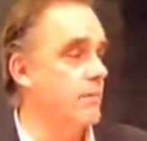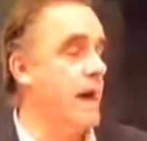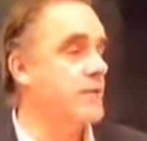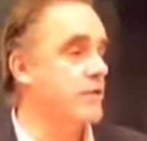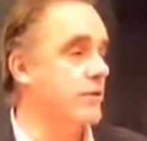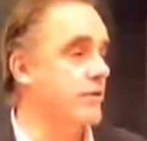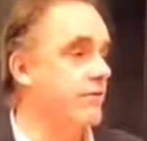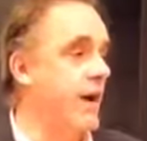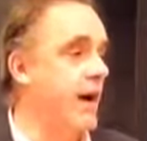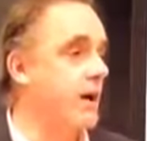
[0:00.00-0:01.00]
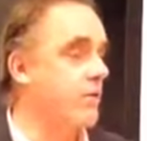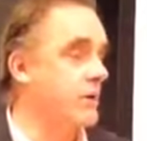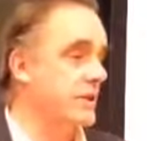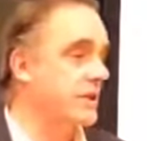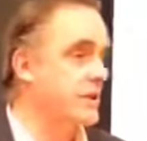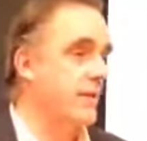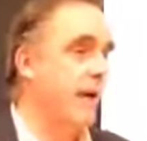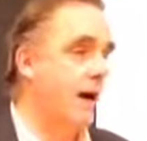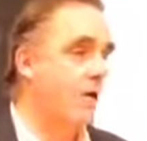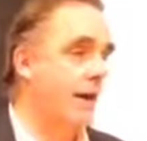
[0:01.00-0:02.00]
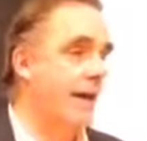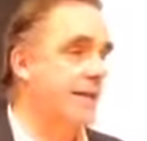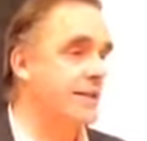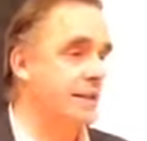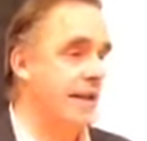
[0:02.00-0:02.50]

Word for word: mastery of fire was in somehow against